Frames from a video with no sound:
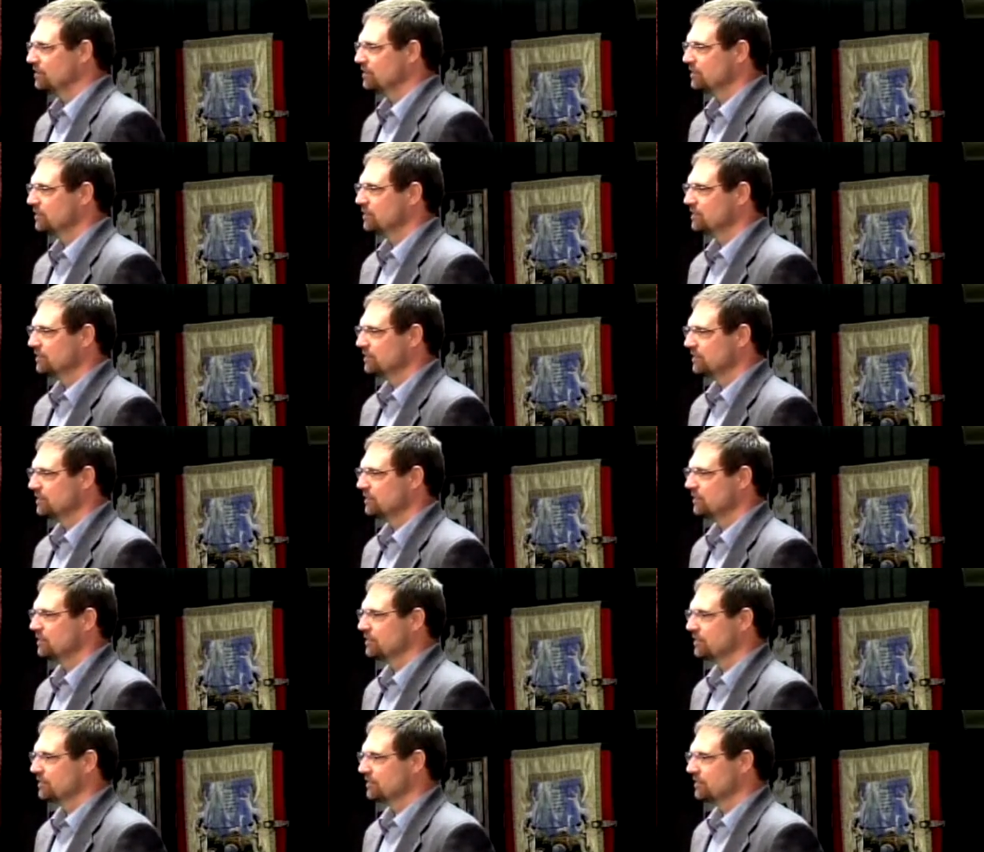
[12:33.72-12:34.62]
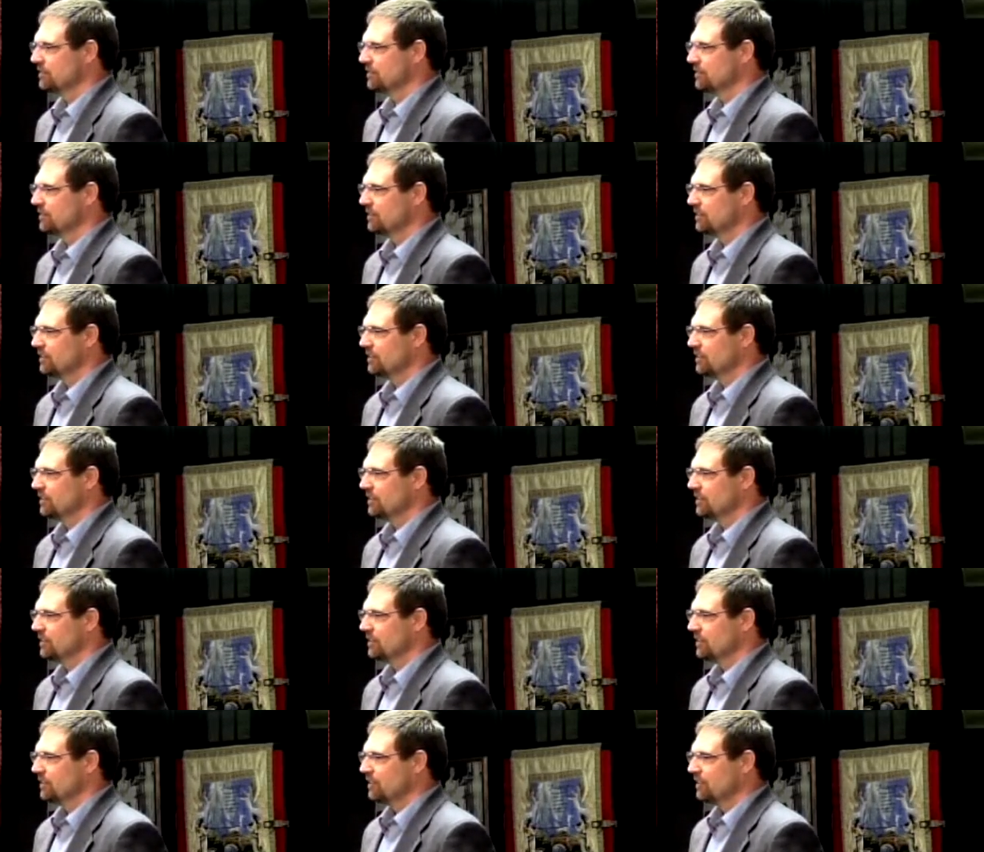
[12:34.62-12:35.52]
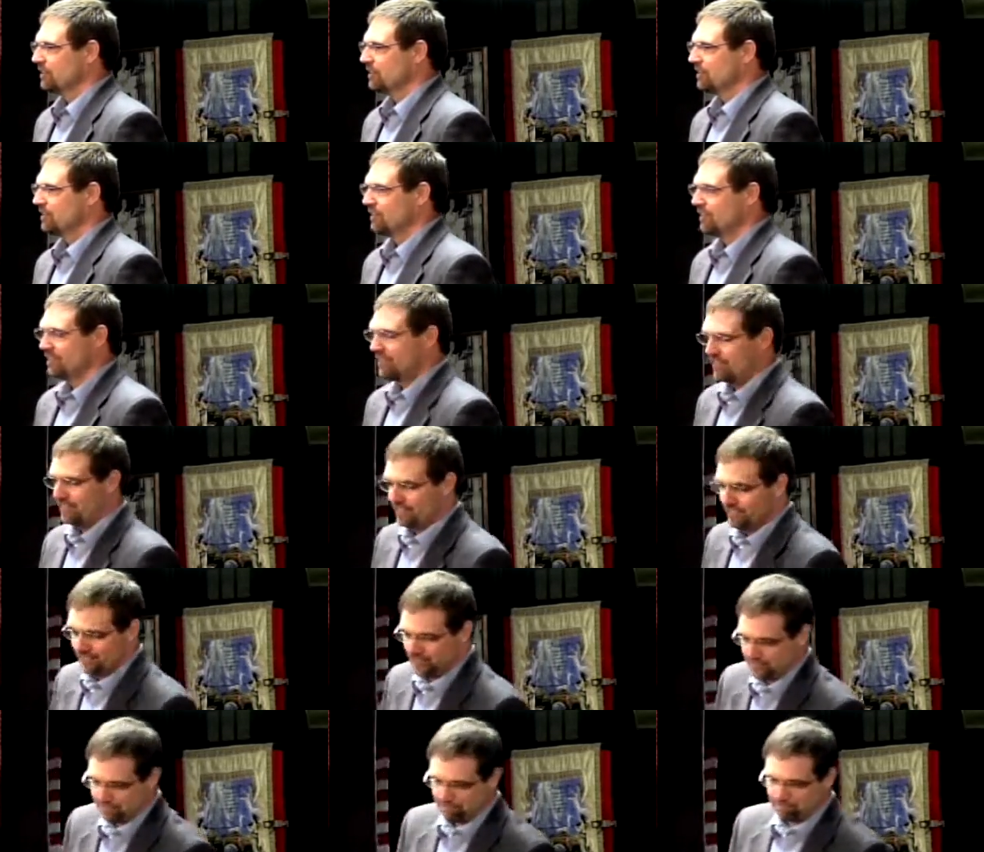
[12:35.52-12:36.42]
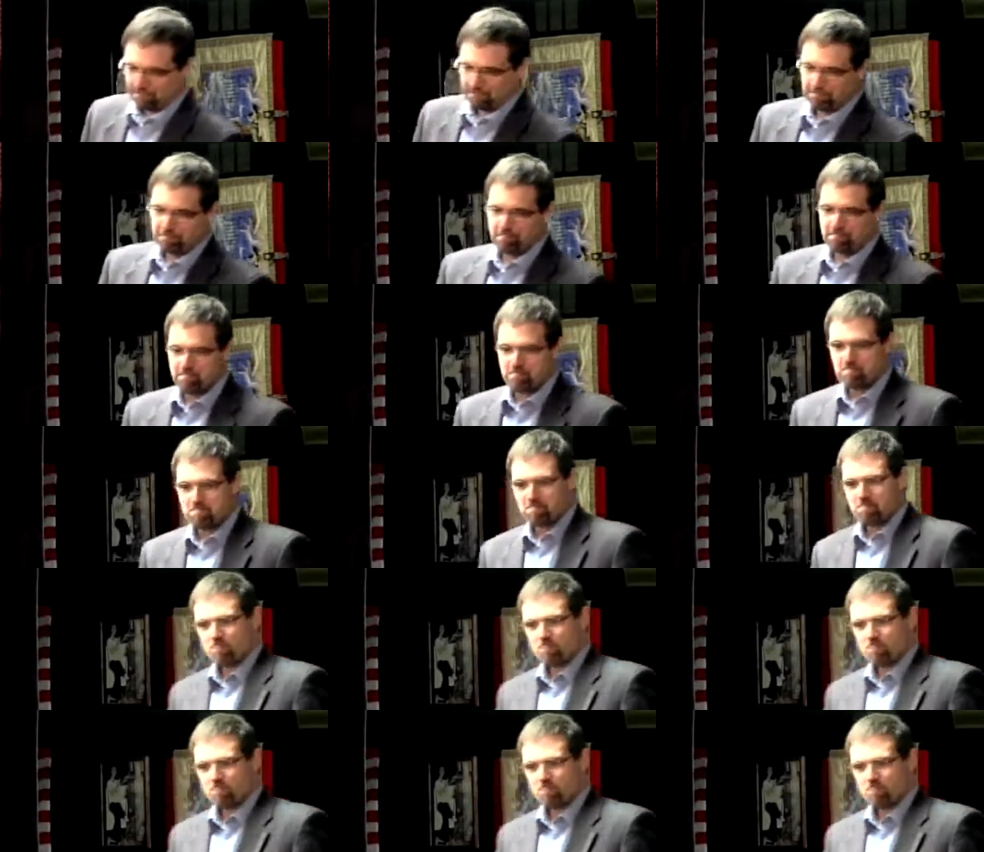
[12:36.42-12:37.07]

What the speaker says: No one is speaking in this clip.